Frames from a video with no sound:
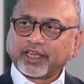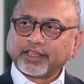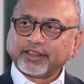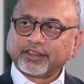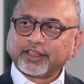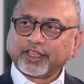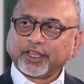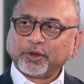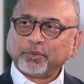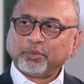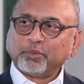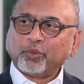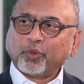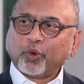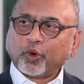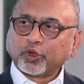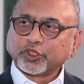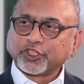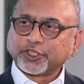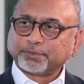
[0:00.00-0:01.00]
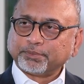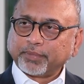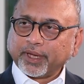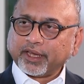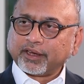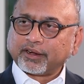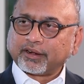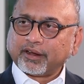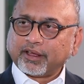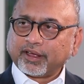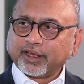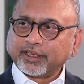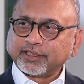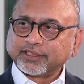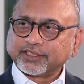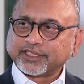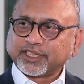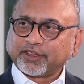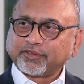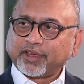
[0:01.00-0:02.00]
I think most big
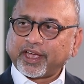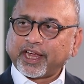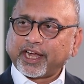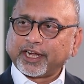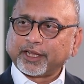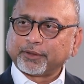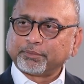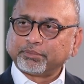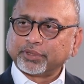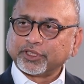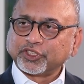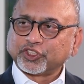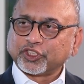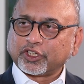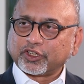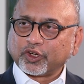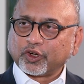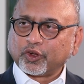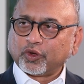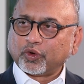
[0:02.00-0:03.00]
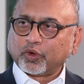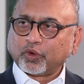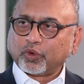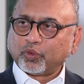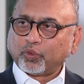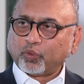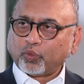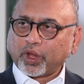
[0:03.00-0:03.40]
clients have had a pitch or go